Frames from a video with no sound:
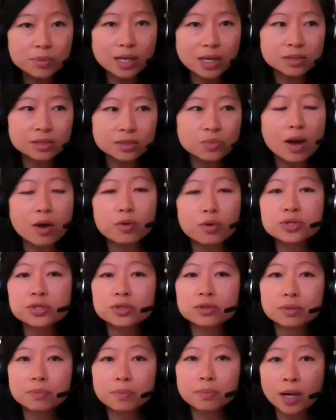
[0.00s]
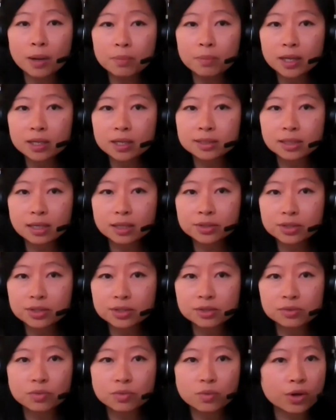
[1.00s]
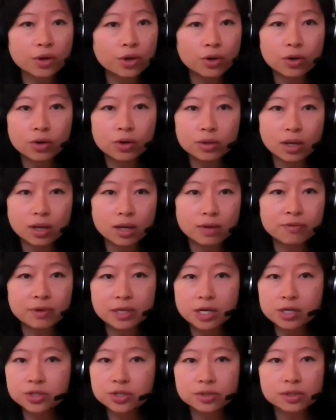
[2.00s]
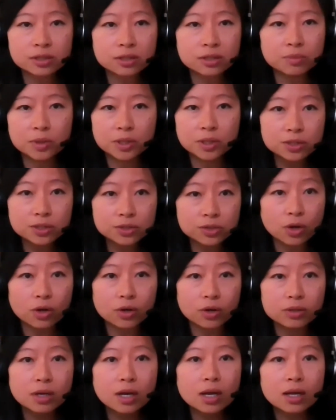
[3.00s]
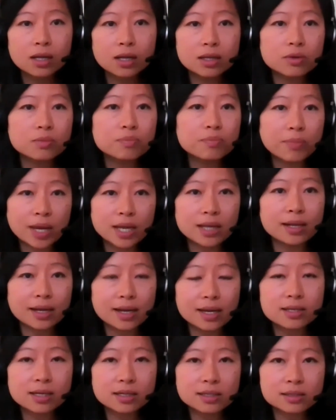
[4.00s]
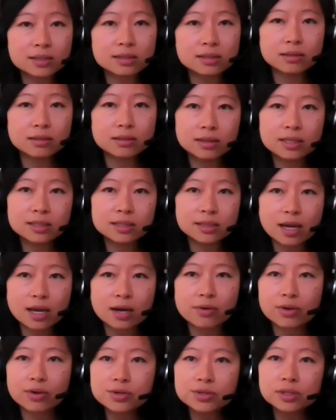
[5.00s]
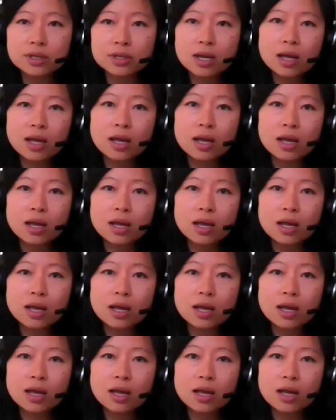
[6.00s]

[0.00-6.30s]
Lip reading: That's why also the public sector is working on the financial stimulus on mainly in these areas.